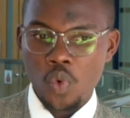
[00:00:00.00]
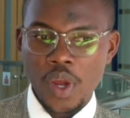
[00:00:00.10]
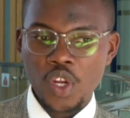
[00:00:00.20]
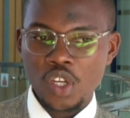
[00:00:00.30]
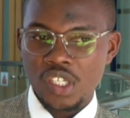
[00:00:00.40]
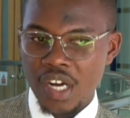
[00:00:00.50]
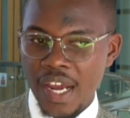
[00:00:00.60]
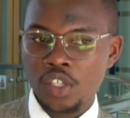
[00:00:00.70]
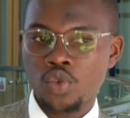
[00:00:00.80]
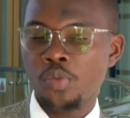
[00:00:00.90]
when you're
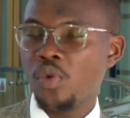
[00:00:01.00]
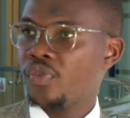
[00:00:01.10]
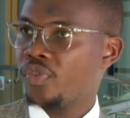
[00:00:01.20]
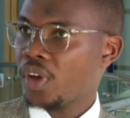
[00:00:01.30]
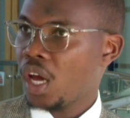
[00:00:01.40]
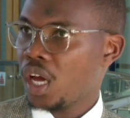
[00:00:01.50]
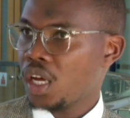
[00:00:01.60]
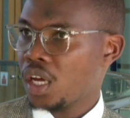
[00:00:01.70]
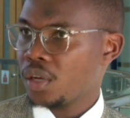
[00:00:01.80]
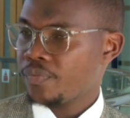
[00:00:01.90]
trying to move
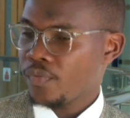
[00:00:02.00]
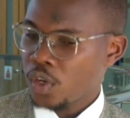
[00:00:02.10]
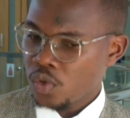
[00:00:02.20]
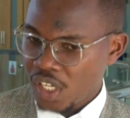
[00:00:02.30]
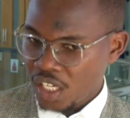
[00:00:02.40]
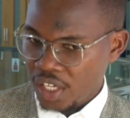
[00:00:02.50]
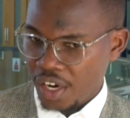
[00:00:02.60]
to such